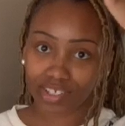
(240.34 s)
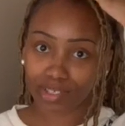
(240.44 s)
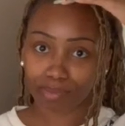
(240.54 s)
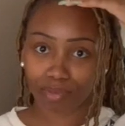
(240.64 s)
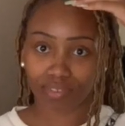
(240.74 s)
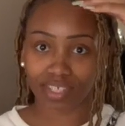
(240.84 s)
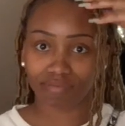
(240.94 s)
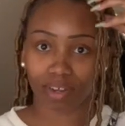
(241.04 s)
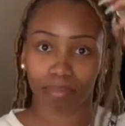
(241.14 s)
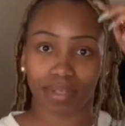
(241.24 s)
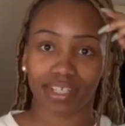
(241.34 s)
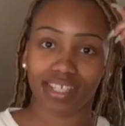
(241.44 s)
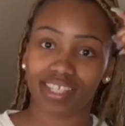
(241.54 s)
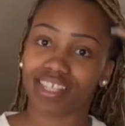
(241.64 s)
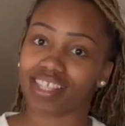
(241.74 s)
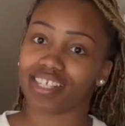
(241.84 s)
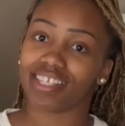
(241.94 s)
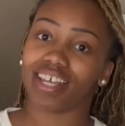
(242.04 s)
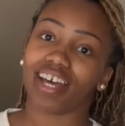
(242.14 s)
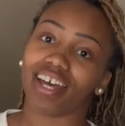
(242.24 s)
just moved these front pieces to the
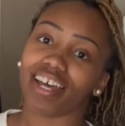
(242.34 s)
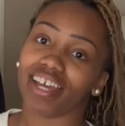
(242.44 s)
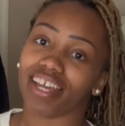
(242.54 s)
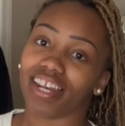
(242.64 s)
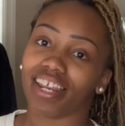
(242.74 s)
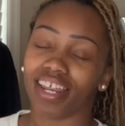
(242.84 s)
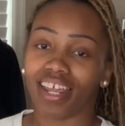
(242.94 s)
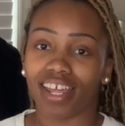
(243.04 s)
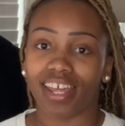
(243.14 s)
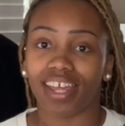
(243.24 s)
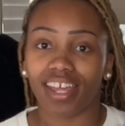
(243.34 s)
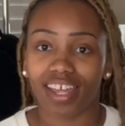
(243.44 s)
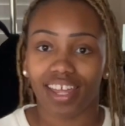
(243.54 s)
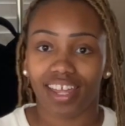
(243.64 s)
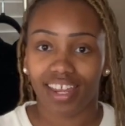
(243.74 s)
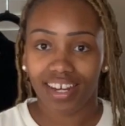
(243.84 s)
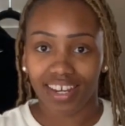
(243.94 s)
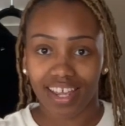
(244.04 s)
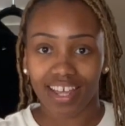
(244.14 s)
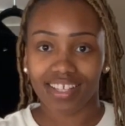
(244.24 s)
side. And
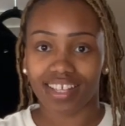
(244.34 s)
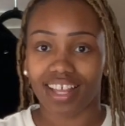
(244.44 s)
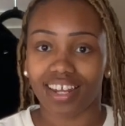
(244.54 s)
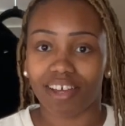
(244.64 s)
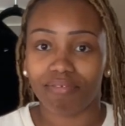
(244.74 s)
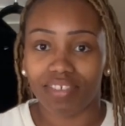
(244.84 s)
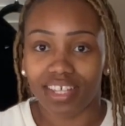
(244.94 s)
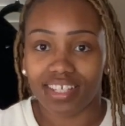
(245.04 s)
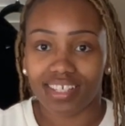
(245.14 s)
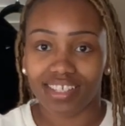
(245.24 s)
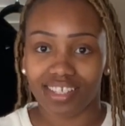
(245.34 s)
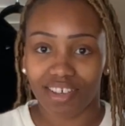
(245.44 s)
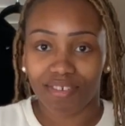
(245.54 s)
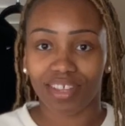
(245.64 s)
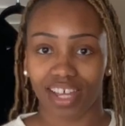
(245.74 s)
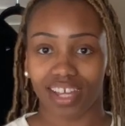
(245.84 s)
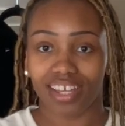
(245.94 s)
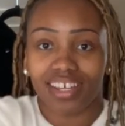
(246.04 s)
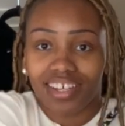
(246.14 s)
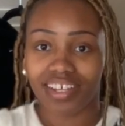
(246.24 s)
yes, I love this. It's so
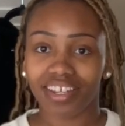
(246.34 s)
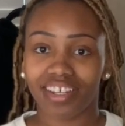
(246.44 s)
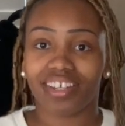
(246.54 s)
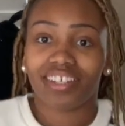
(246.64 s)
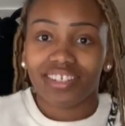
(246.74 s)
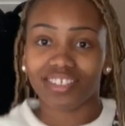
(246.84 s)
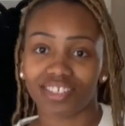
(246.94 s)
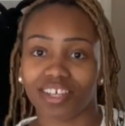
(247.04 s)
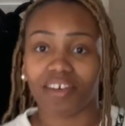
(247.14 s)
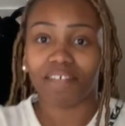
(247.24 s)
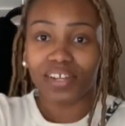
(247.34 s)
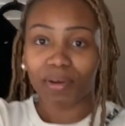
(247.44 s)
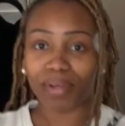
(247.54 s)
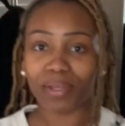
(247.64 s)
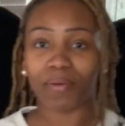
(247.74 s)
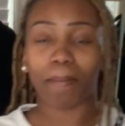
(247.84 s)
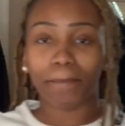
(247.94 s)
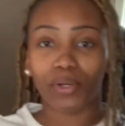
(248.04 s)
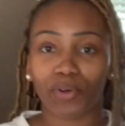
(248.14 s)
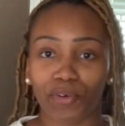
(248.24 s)
like just flowy, you can
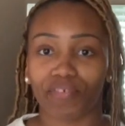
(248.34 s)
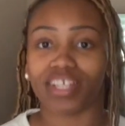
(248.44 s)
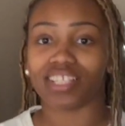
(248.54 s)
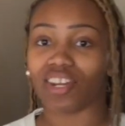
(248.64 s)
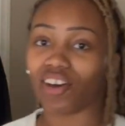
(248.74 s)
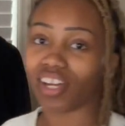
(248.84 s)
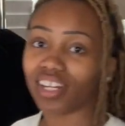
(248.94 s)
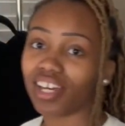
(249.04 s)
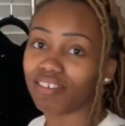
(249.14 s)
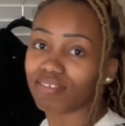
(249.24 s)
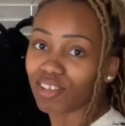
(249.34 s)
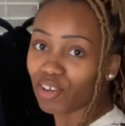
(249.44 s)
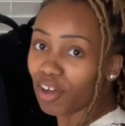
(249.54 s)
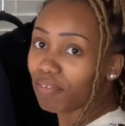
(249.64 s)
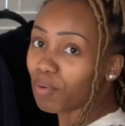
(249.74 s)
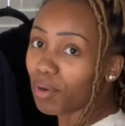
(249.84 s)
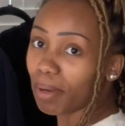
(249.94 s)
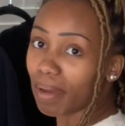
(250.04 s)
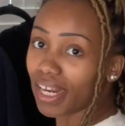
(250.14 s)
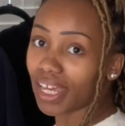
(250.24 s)
move. It's long enough so you don't have to worry
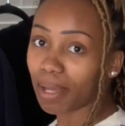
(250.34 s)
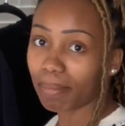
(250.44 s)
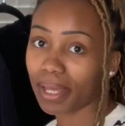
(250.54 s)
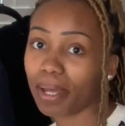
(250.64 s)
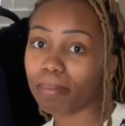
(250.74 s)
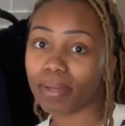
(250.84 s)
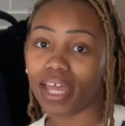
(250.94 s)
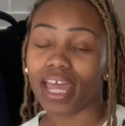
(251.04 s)
about it coming up